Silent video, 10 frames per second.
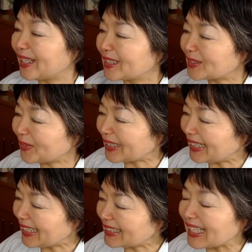So
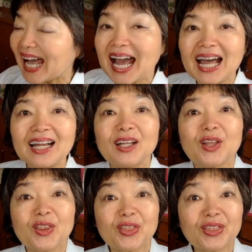these are
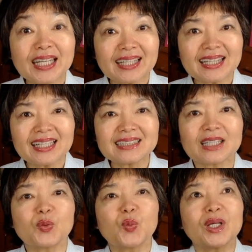three things
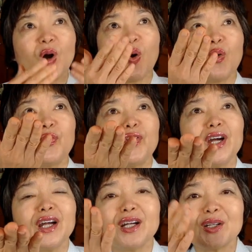that we
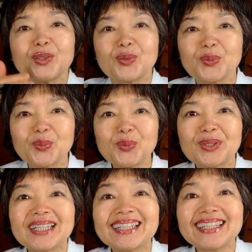offer to
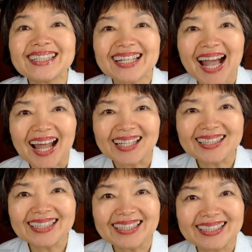the god
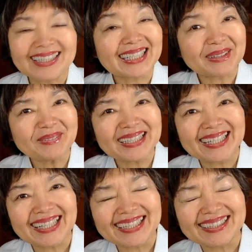in the Kamidana.